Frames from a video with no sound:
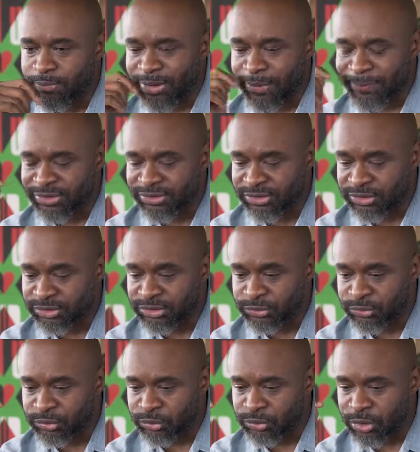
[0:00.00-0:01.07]
My message
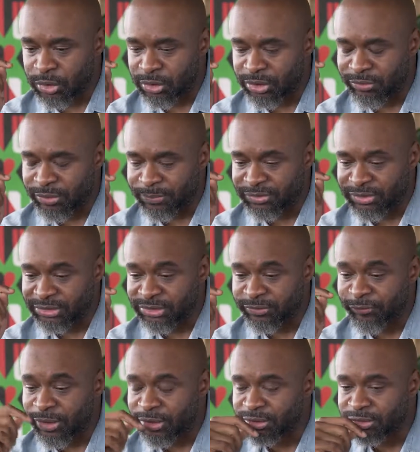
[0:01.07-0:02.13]
to the underrepresented
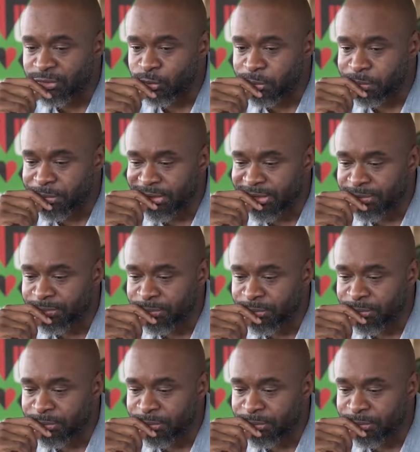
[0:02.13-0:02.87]
founders would be